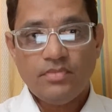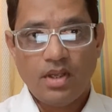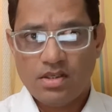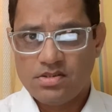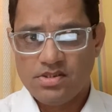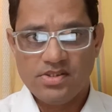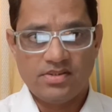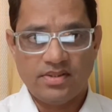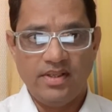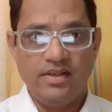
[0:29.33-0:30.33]

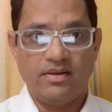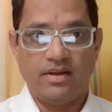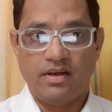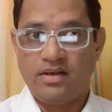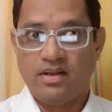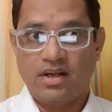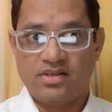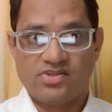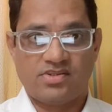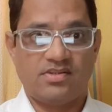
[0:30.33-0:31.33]
SDG3
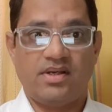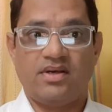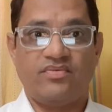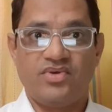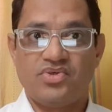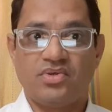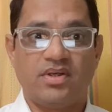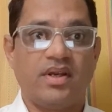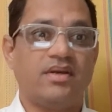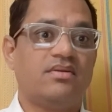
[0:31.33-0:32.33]
indicates that we should
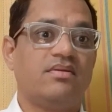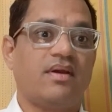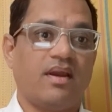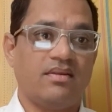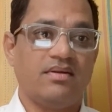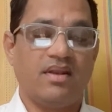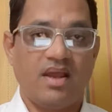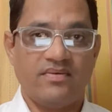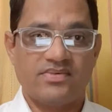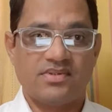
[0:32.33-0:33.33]
get the healthy
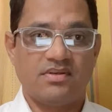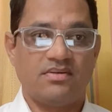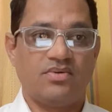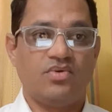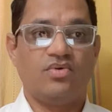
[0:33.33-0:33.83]
lives and